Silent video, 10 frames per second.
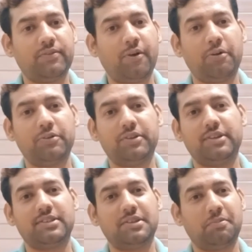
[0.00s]
follow the
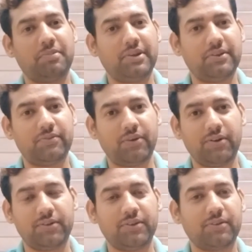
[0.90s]
discipline,
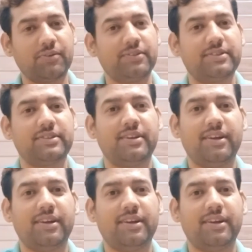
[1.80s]
follow the rules.